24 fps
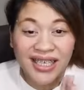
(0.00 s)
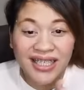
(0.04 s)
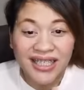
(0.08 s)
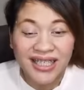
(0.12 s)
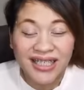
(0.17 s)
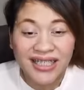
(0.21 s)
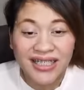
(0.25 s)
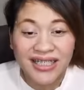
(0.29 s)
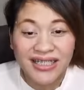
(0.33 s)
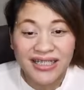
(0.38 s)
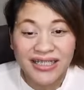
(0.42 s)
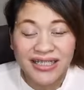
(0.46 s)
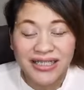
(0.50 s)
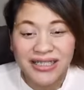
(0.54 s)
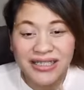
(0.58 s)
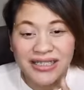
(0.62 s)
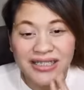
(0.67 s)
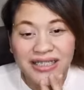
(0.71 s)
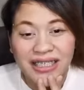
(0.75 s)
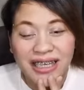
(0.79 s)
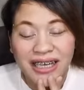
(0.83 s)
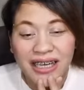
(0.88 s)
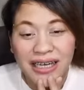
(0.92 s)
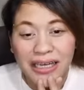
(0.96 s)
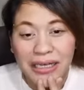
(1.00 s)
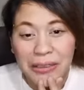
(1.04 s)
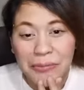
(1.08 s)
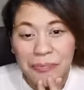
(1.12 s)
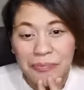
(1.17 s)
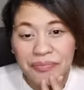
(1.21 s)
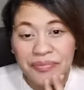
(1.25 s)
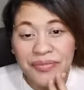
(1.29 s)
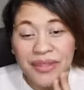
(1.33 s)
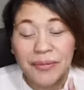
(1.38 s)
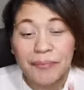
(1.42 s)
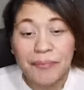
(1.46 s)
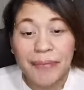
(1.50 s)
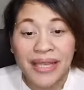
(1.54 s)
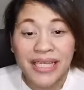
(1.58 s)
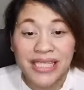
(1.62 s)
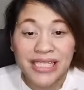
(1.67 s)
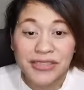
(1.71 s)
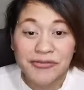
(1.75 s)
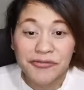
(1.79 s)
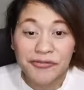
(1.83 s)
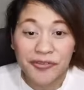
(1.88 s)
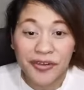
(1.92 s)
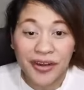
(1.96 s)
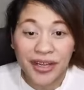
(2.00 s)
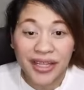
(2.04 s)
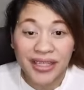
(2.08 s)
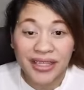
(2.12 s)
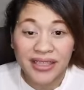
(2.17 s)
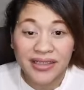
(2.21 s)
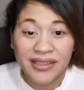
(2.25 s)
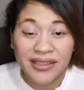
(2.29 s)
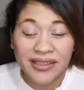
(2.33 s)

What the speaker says: is the best friend,